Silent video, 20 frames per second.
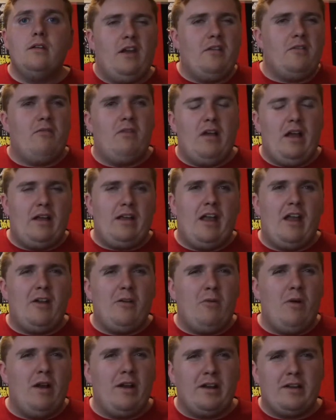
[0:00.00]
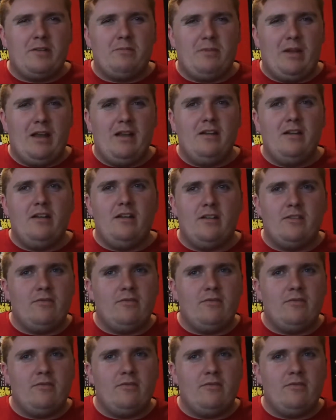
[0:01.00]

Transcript: I can't quite explain it.